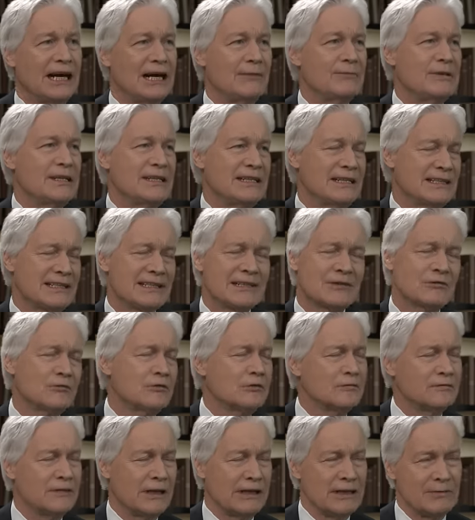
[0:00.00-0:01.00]
I mean, this is
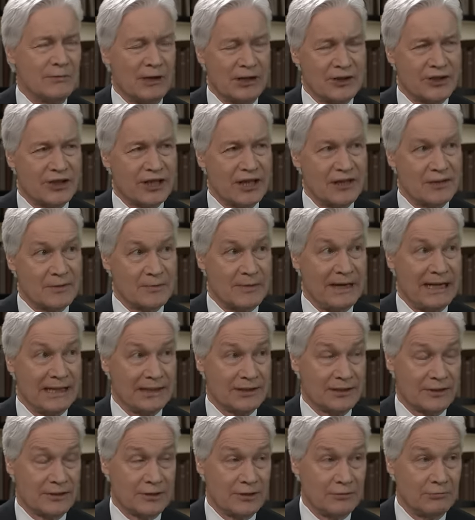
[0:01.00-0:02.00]
all very much goes
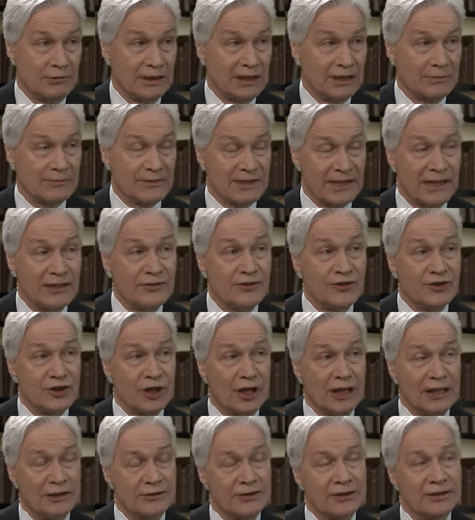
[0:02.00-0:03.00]
back to William's own
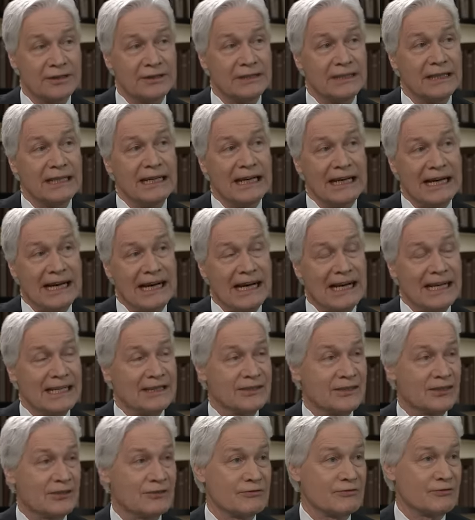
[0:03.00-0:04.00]
childhood
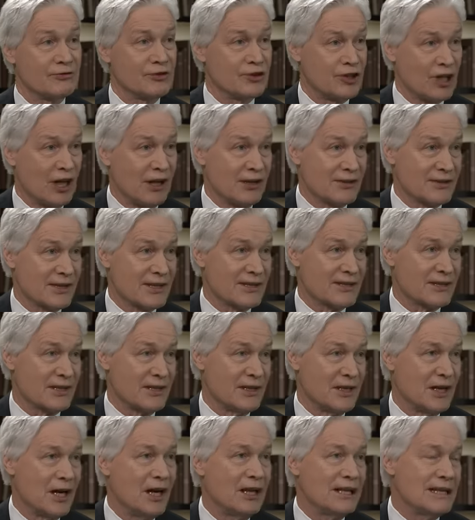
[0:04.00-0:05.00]
and Charles's
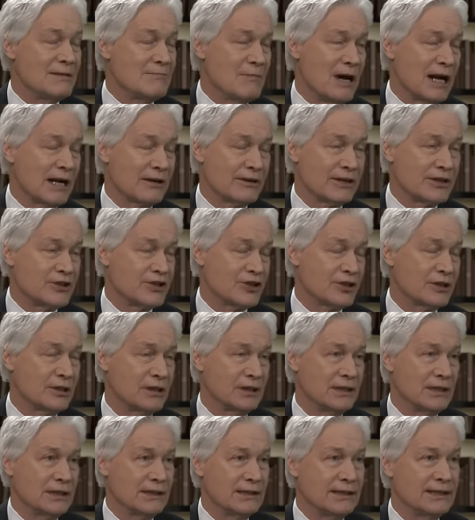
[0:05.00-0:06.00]
early marriage,
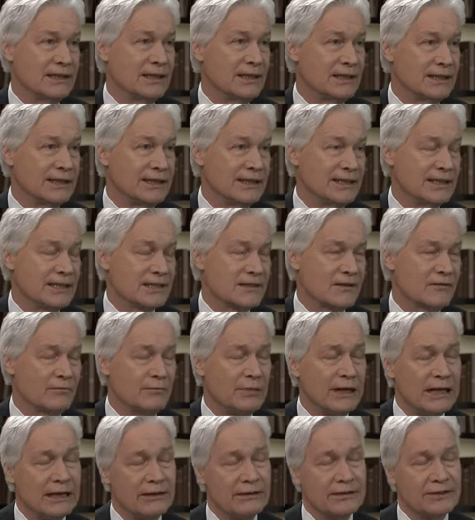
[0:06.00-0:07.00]
the early years
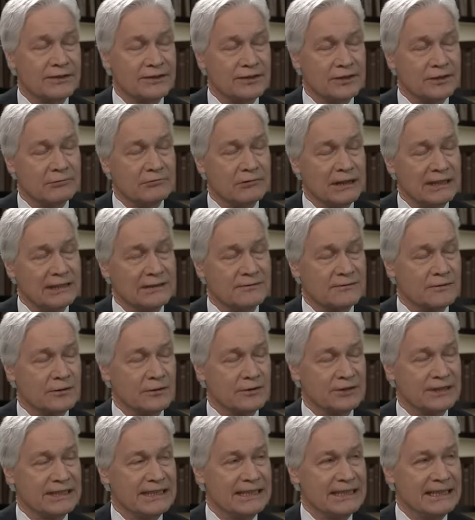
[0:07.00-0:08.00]
of parenthood, when, of
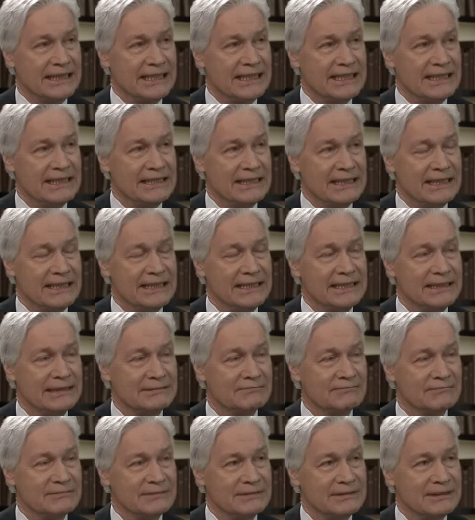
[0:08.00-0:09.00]
course,
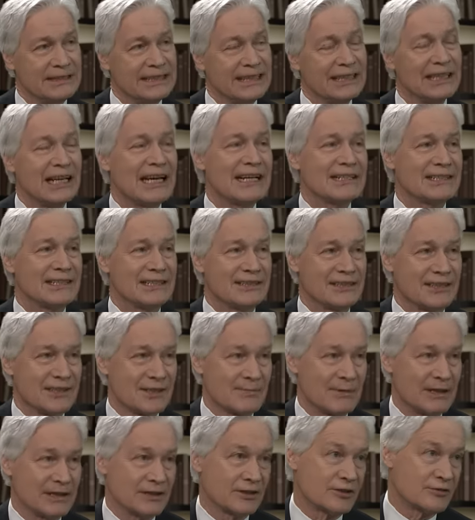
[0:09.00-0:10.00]
he neglected to
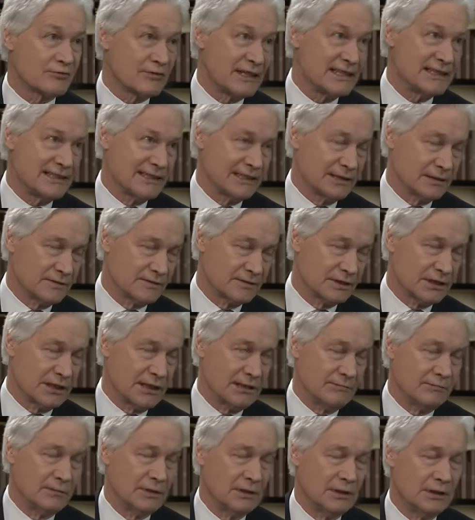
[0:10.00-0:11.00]
spend a great deal of
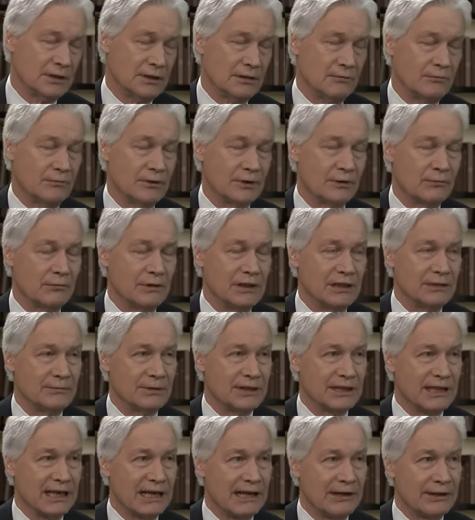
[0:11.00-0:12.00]
time with
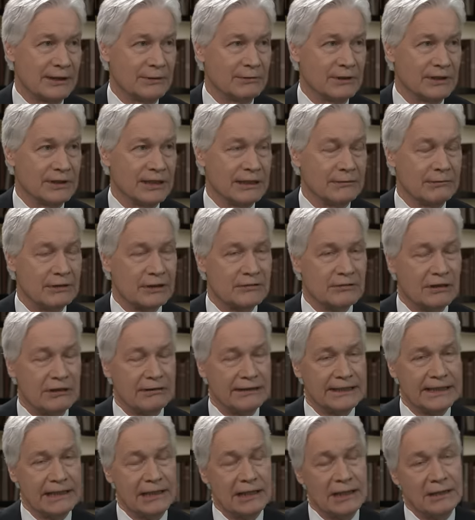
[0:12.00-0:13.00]
William and Harry when they were
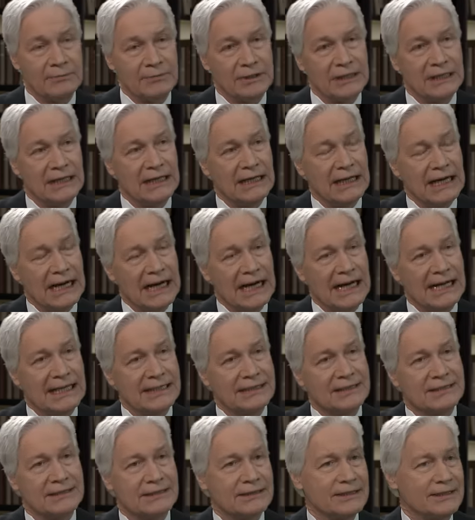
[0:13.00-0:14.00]
growing up.
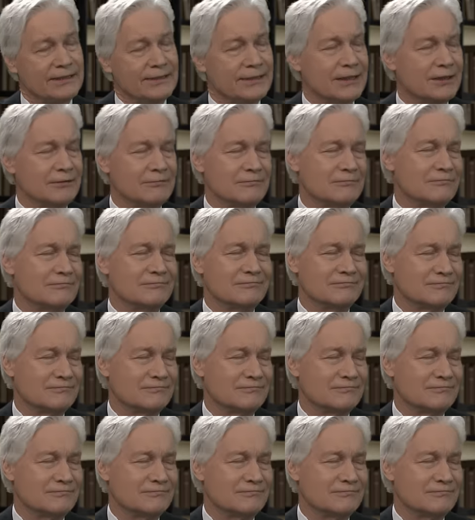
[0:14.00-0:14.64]
And, you know,